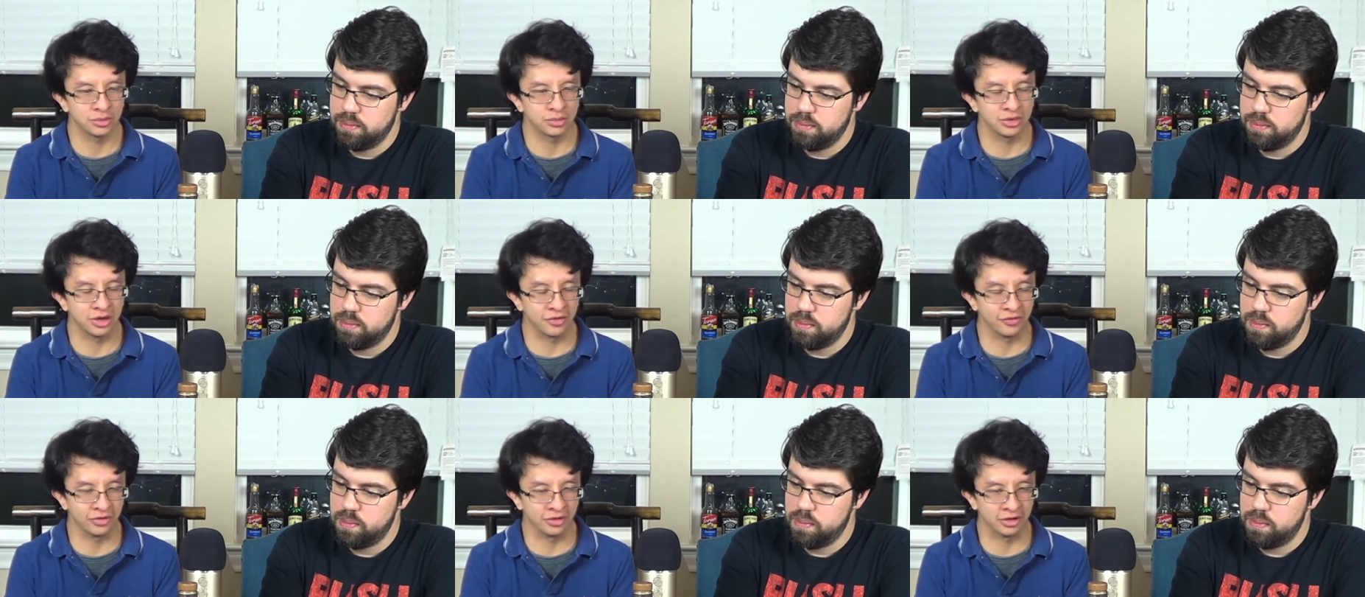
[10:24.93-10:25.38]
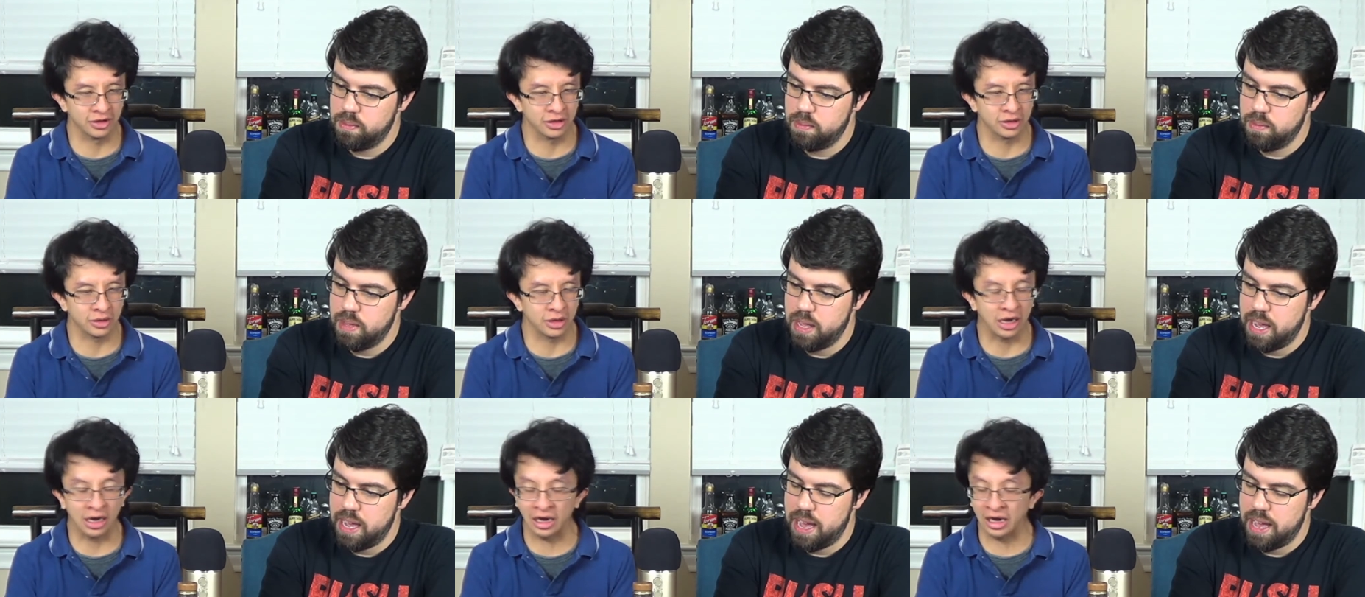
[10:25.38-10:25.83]
Speaker 1: Definitely.
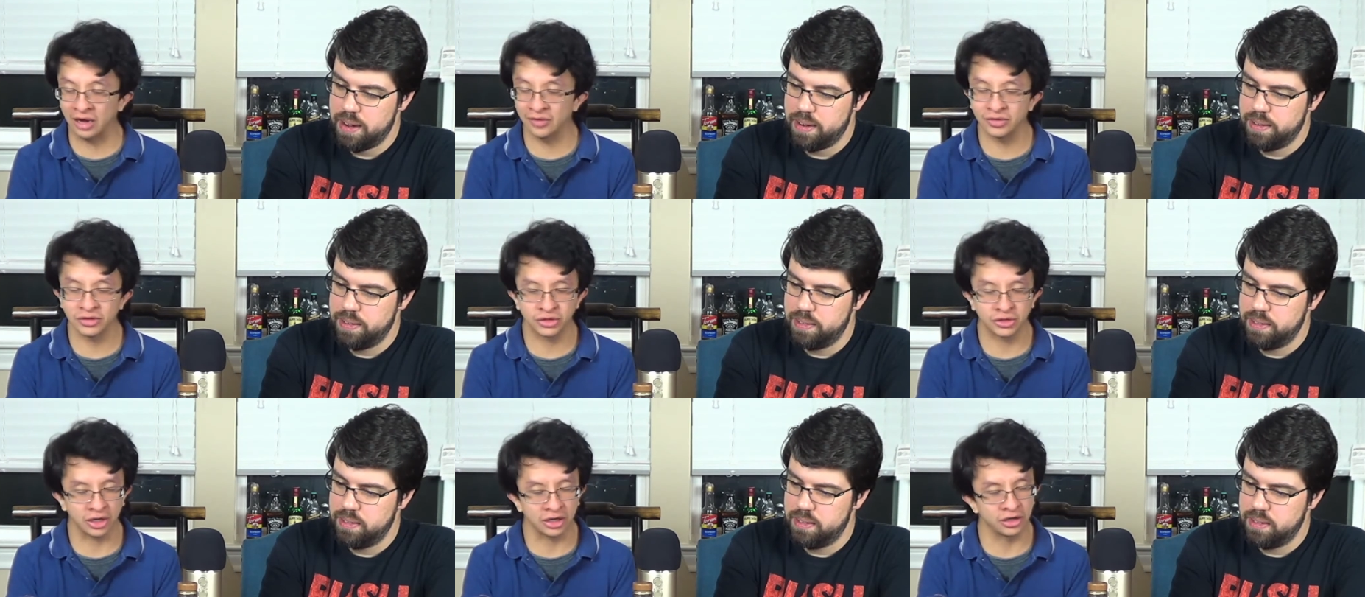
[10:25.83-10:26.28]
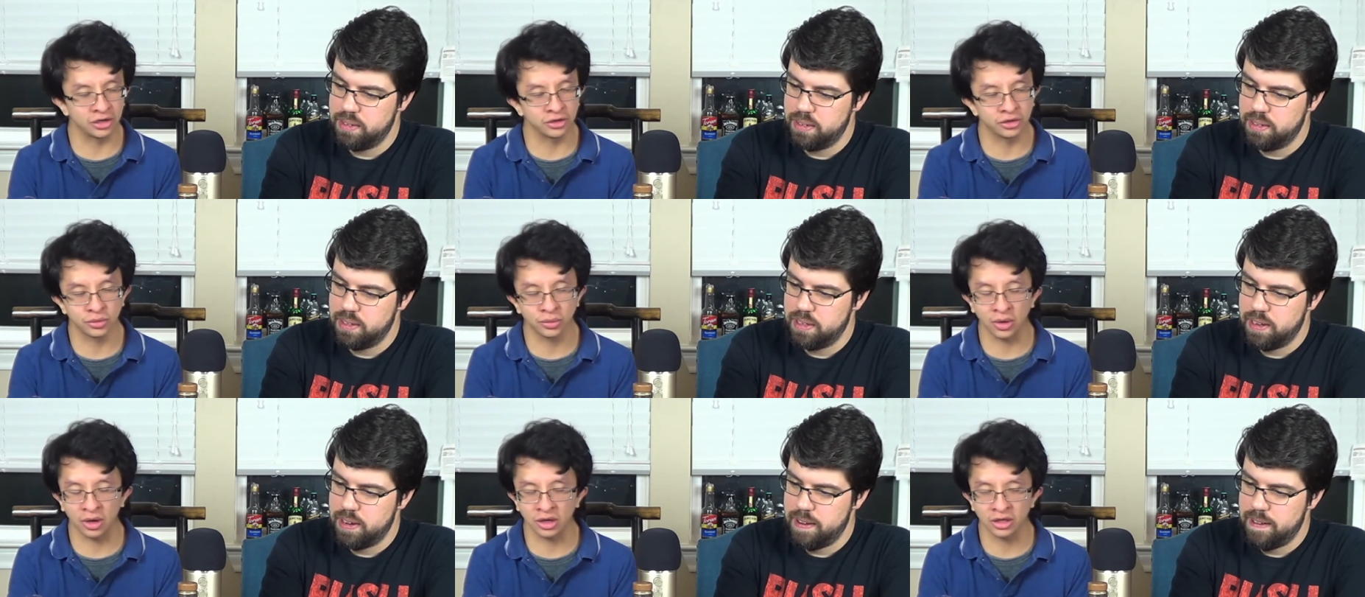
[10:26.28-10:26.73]
Yeah, I, I haven't tried on
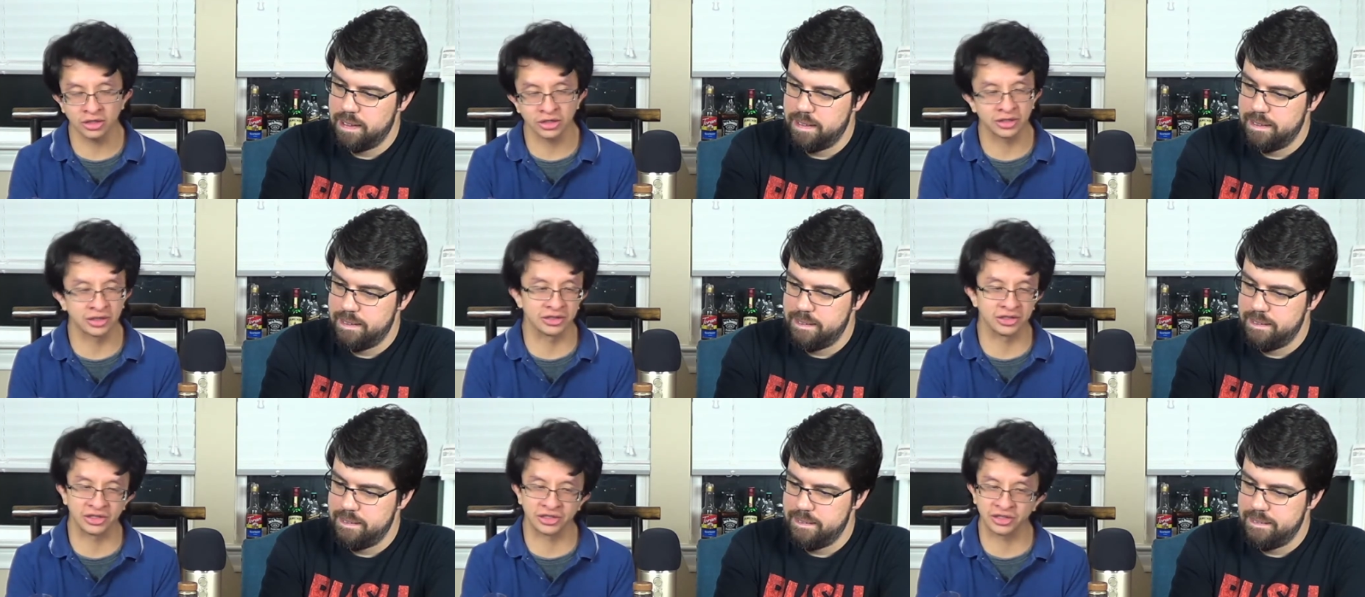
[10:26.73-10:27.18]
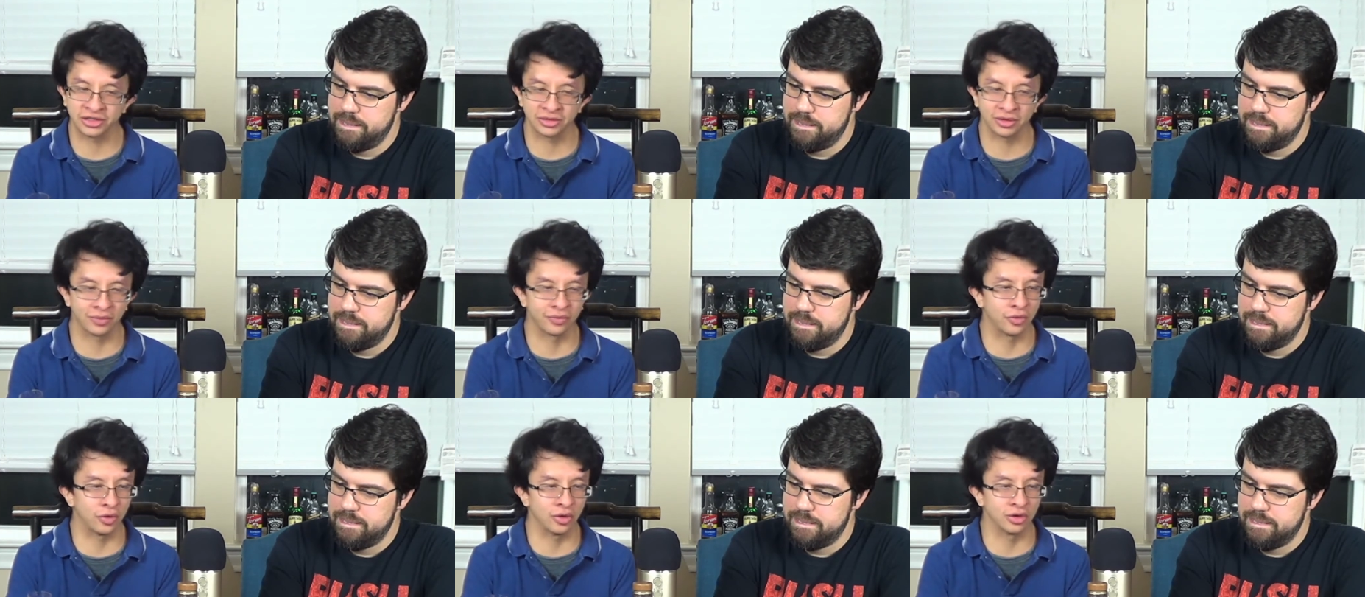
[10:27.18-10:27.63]
the rocks because it's
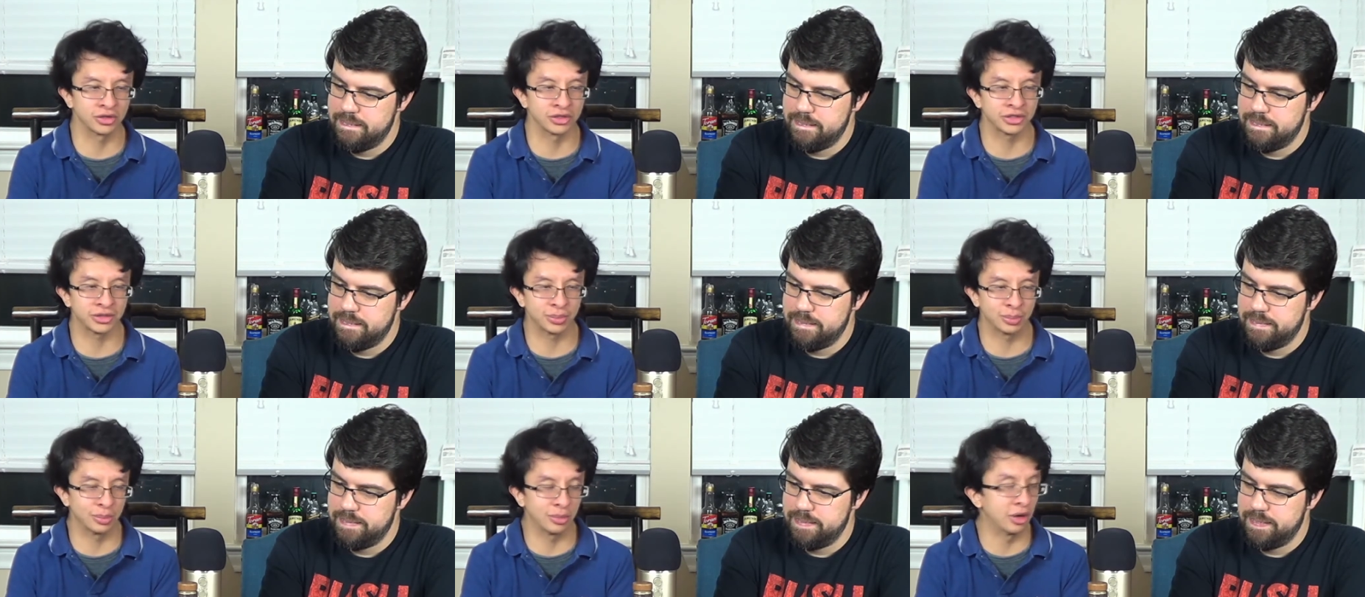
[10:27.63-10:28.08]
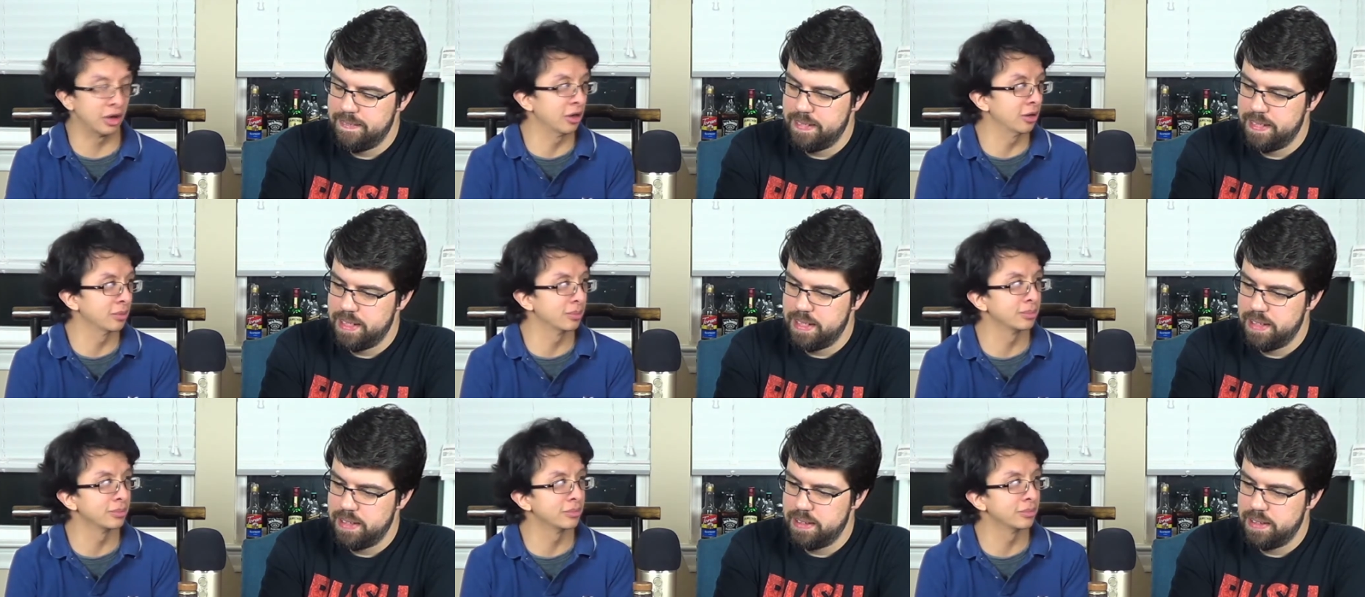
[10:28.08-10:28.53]
of course our